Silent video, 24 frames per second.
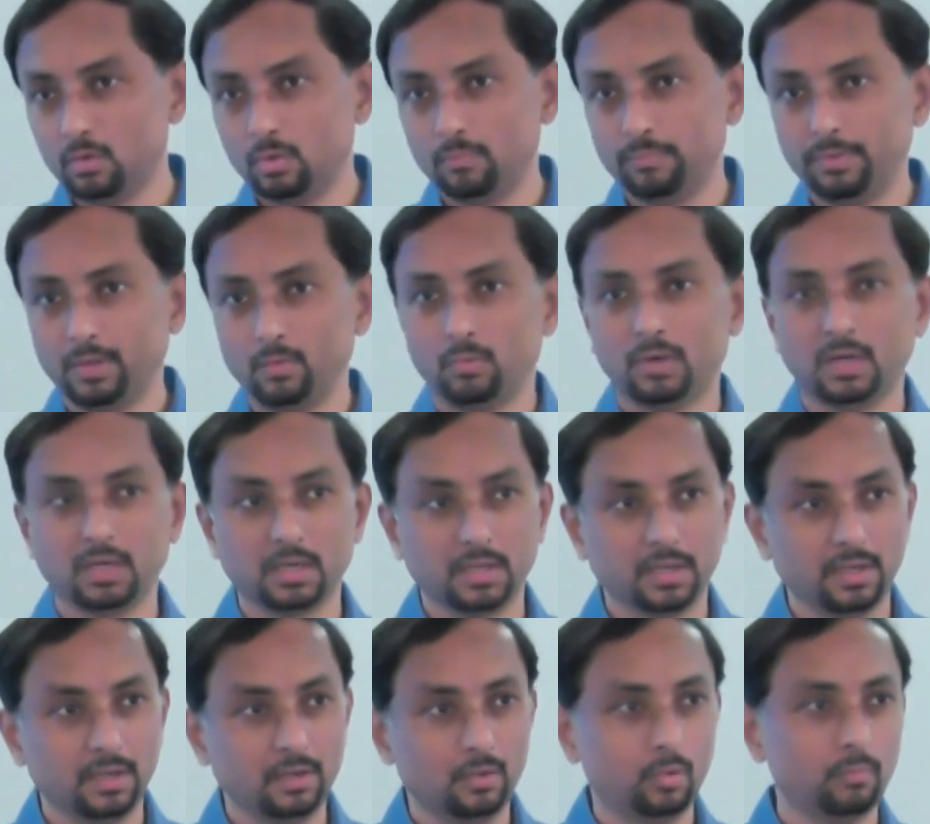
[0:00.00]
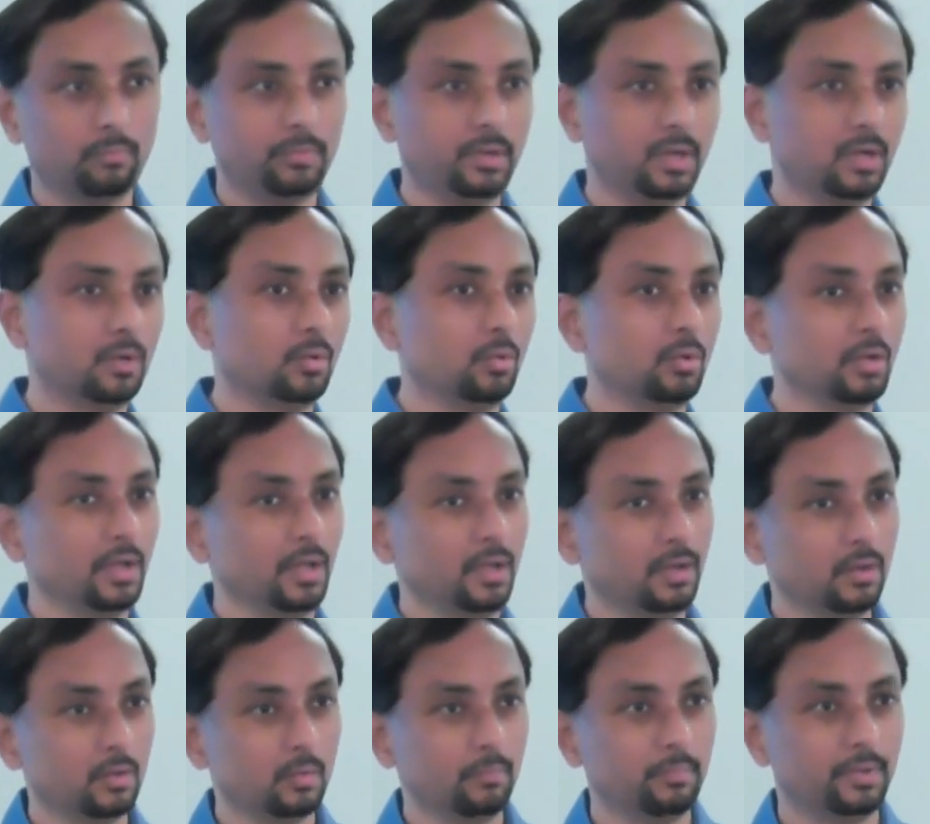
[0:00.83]
could be working, could be
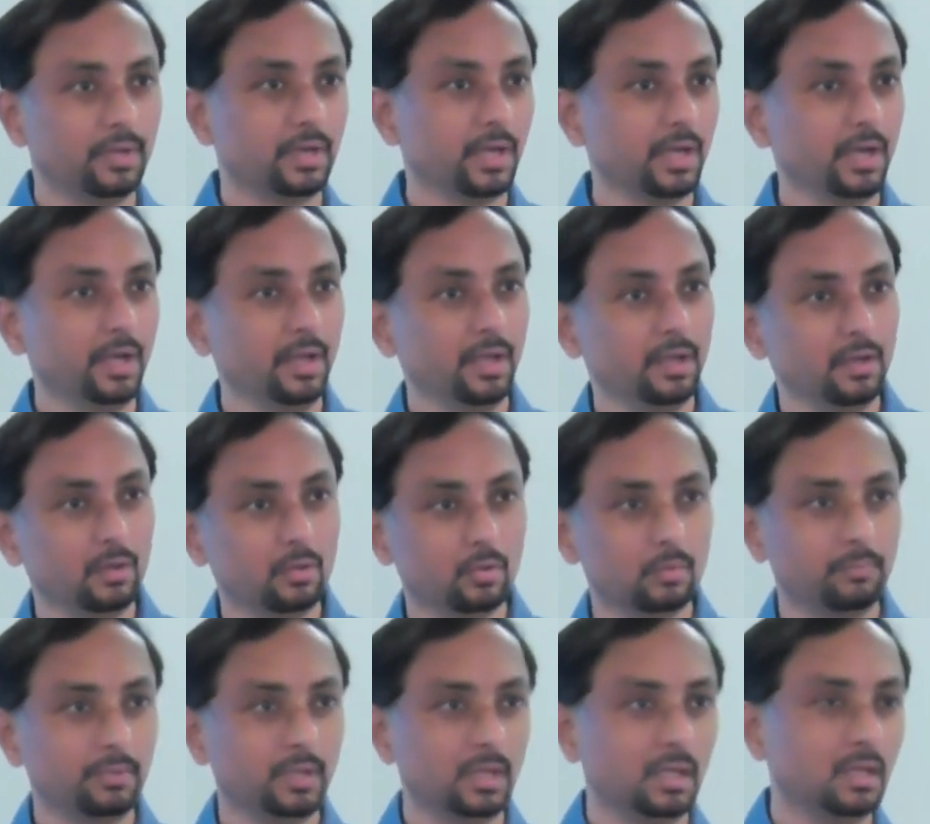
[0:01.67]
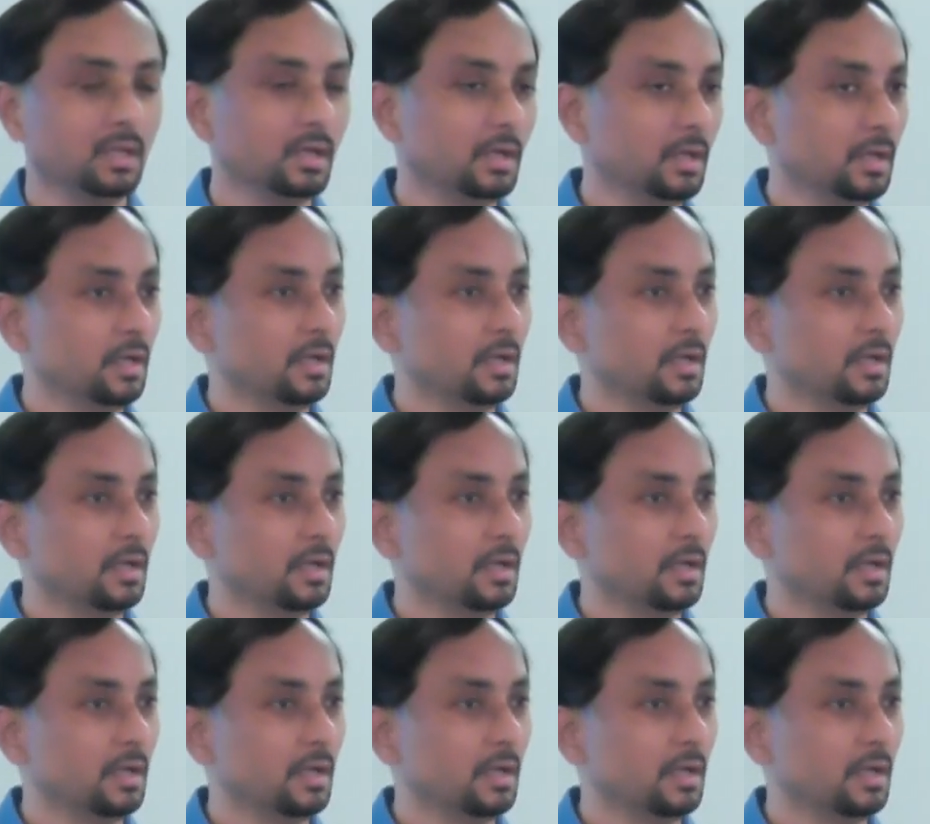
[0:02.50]
cooking, could be reading, could be